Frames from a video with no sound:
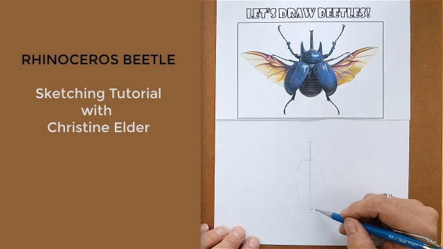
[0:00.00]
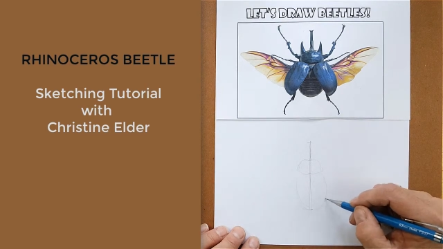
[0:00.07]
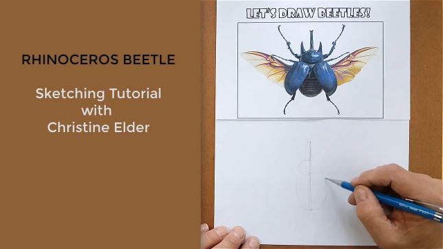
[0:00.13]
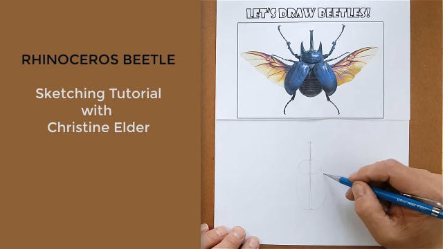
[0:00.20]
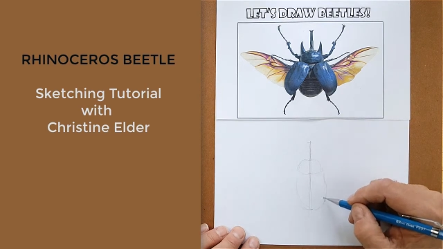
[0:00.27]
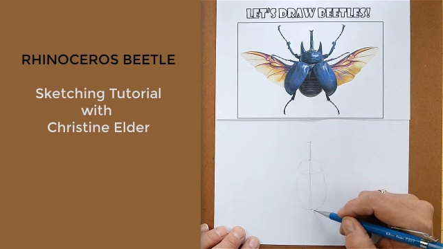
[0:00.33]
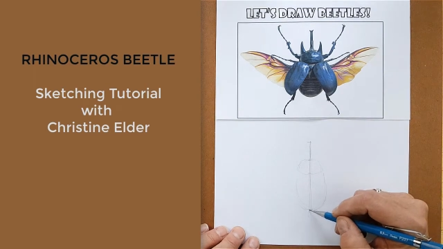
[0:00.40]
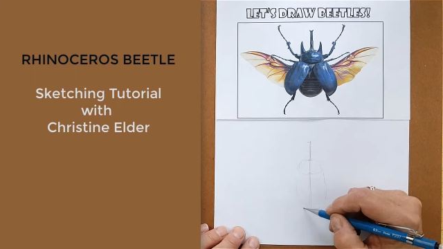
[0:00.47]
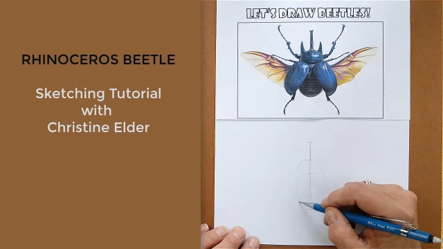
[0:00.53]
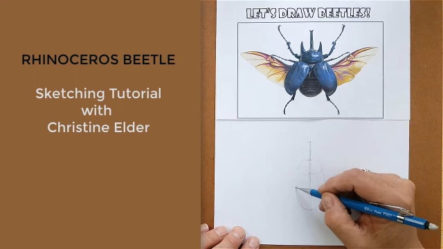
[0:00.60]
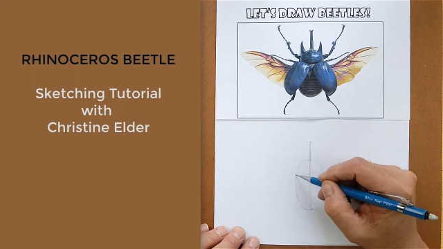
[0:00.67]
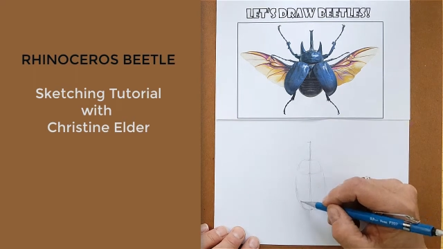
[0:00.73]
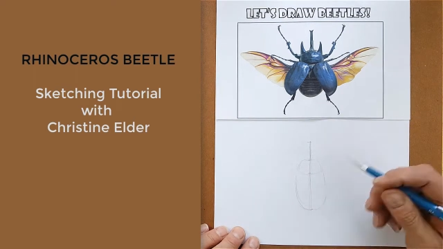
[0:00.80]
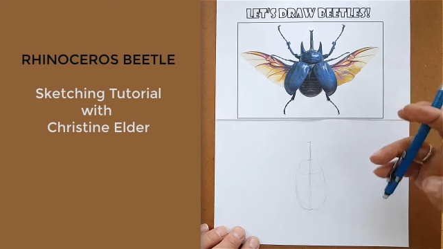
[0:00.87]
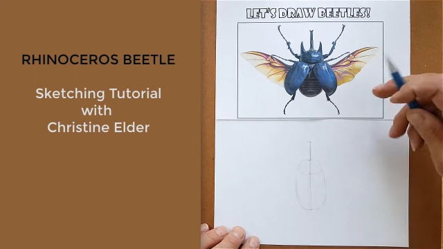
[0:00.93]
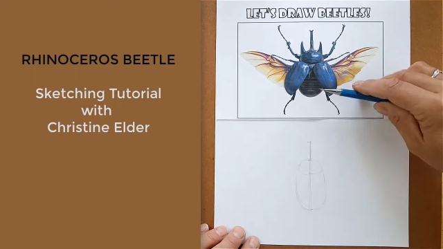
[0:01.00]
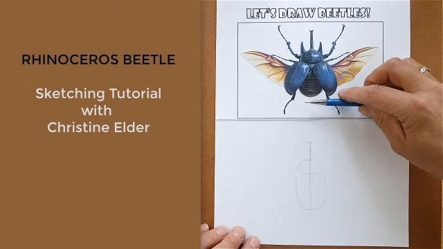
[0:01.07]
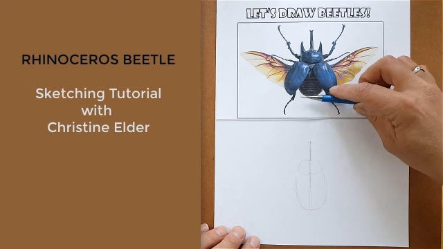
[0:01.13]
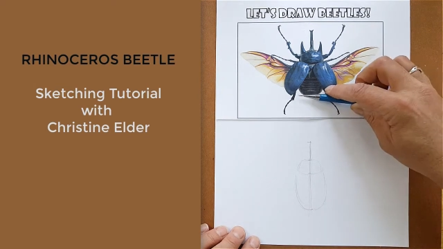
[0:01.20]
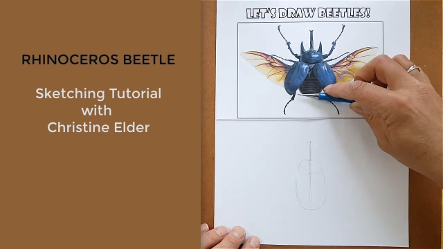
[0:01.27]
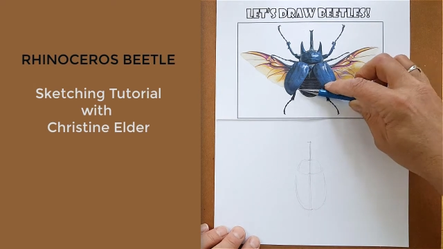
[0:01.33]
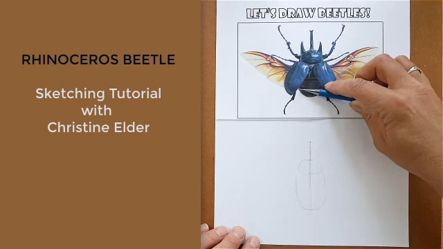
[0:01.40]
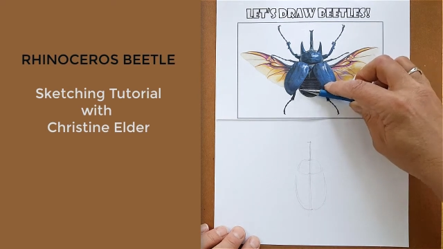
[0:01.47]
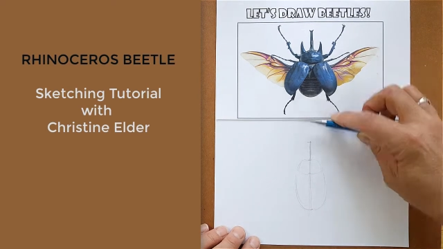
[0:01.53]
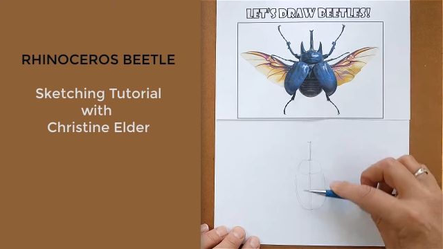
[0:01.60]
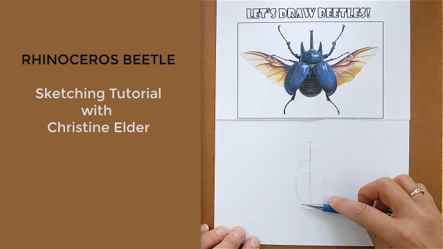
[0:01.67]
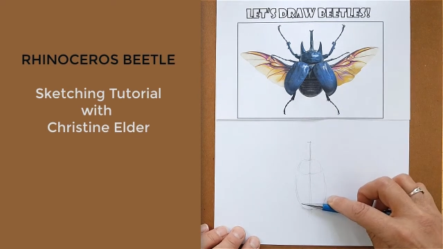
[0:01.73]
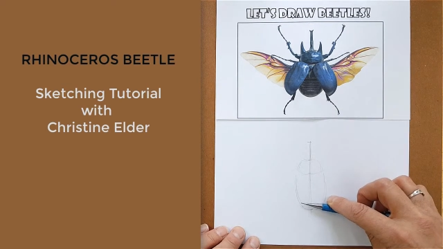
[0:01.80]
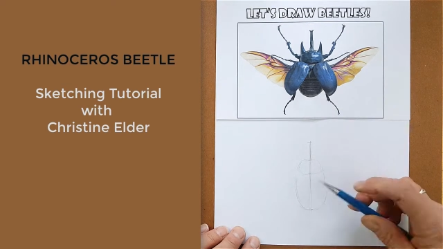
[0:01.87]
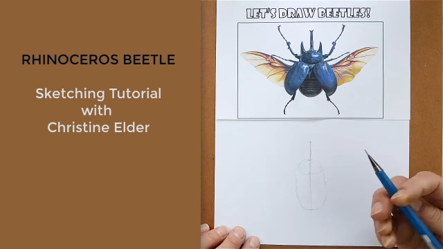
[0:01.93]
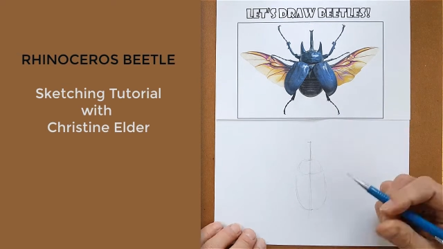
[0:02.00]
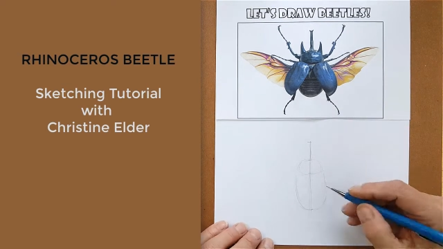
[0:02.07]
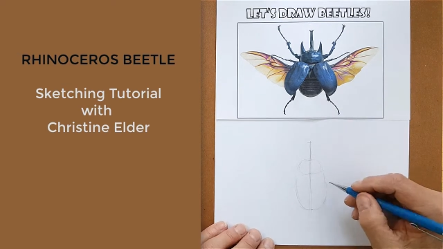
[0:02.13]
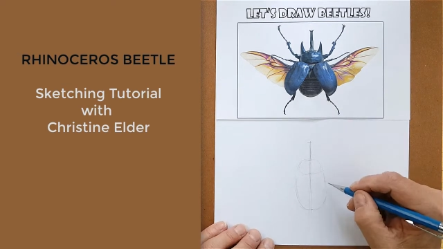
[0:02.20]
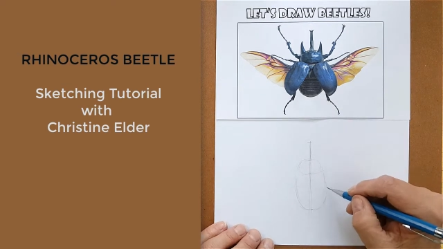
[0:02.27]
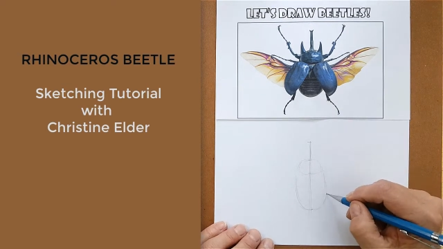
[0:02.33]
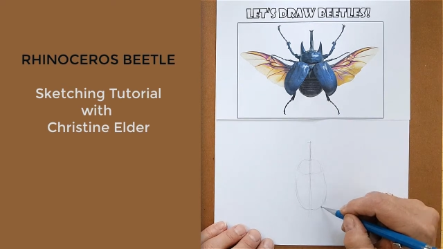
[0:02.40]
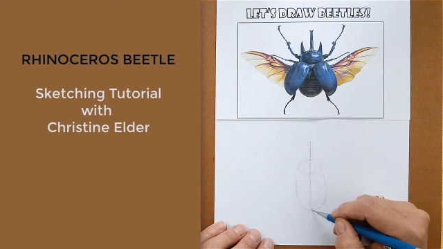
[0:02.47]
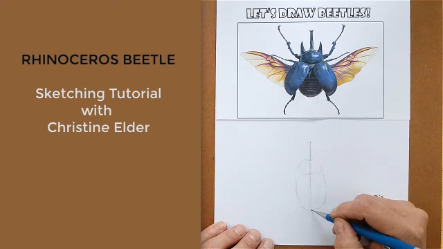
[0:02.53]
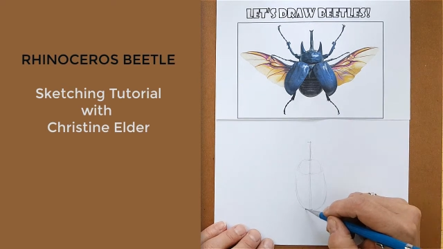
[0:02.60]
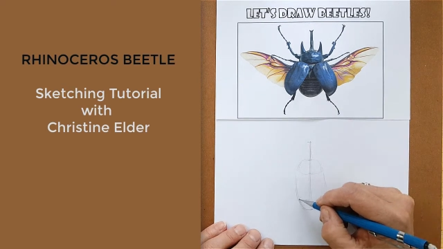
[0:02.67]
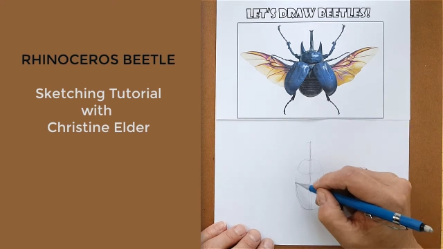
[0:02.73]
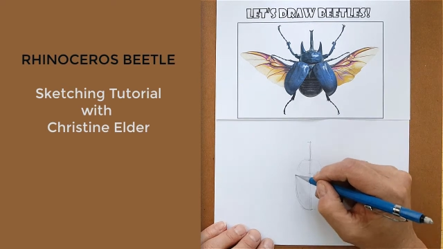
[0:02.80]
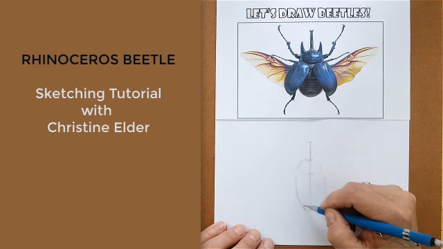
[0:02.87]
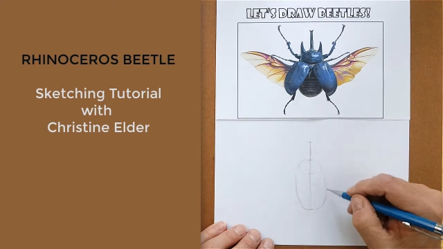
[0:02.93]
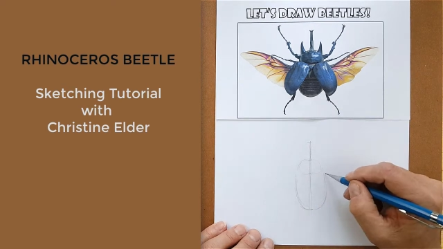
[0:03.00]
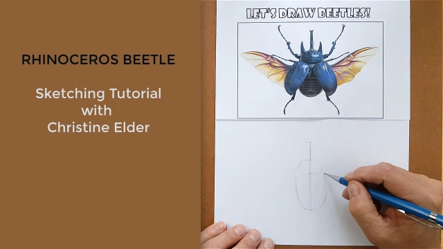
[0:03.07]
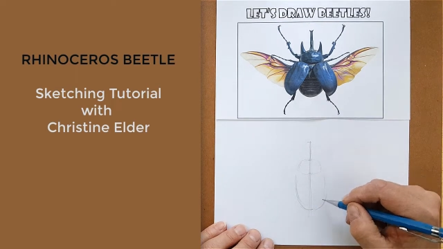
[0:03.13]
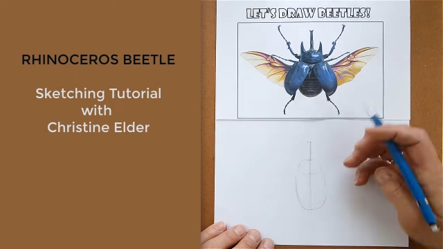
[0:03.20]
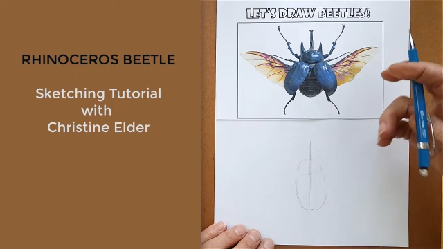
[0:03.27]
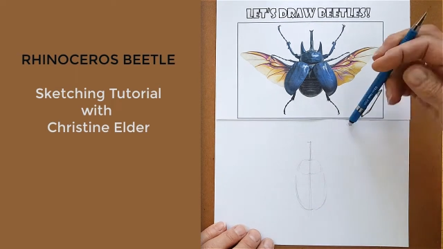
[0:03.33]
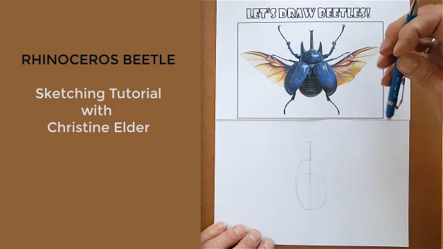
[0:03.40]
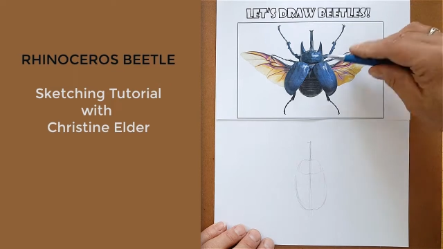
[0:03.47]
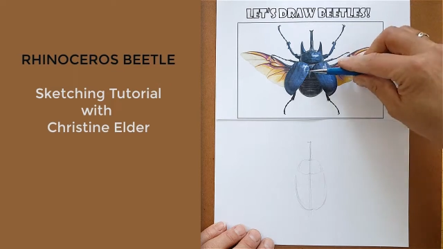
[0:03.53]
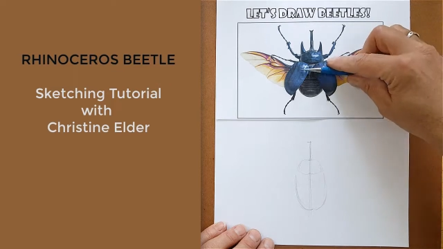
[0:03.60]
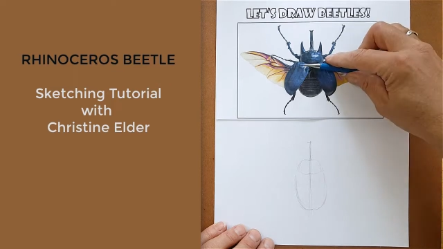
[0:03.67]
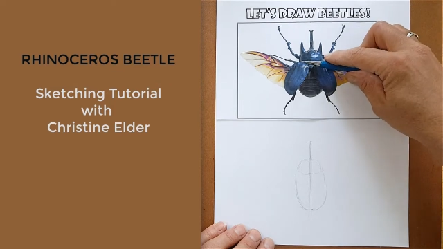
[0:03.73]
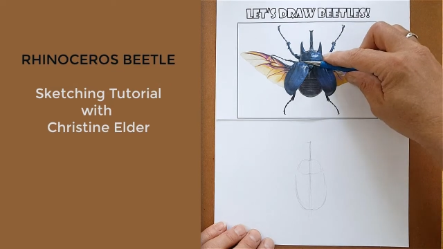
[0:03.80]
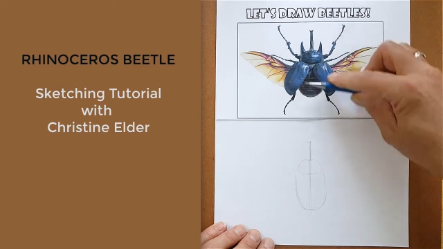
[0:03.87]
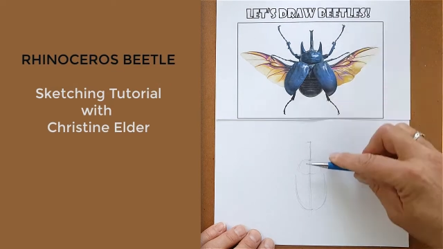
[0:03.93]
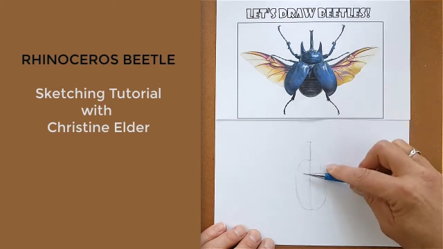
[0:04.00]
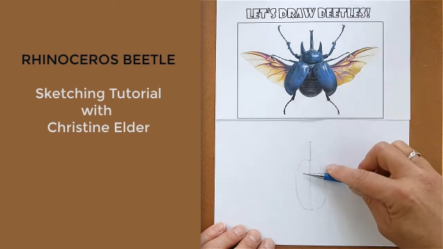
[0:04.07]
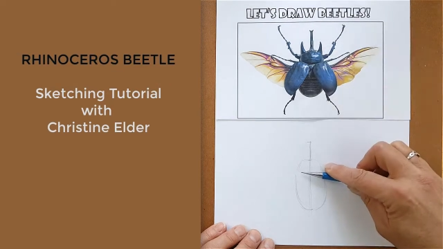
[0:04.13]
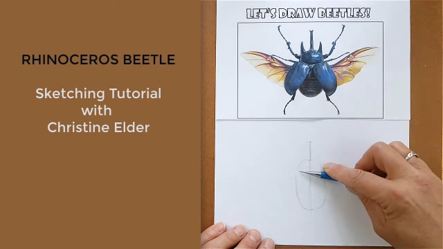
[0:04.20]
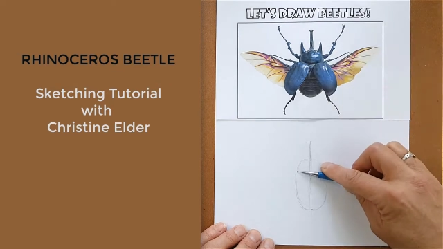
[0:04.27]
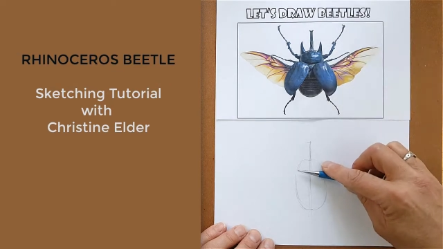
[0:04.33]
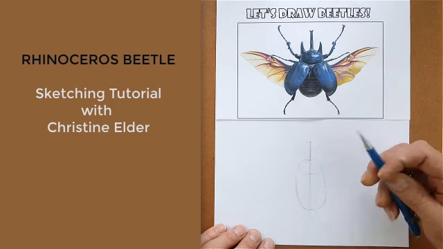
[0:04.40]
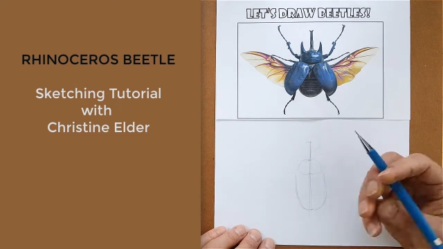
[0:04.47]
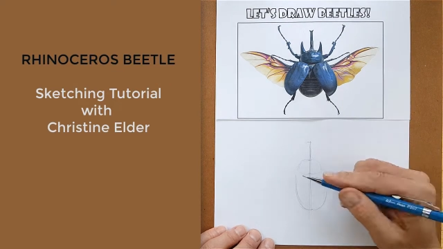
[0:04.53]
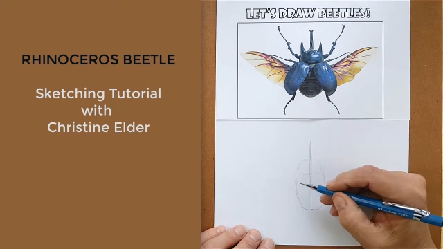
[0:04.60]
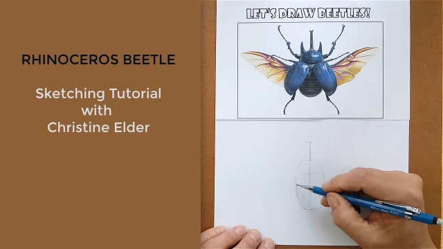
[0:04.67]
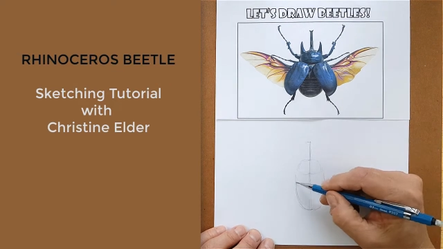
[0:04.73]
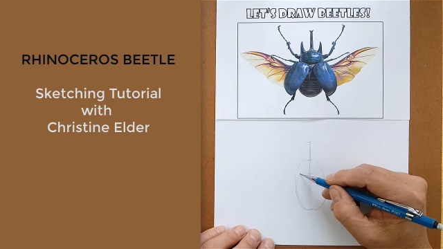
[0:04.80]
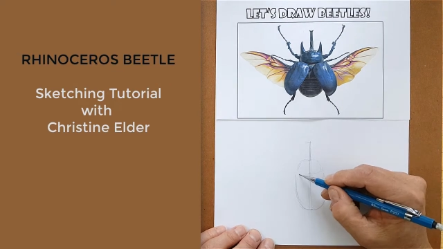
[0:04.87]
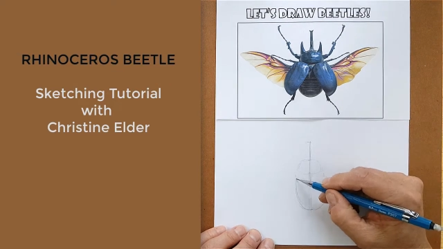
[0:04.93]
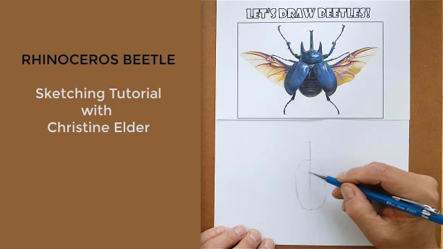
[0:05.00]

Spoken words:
Nobody's mouth can be seen.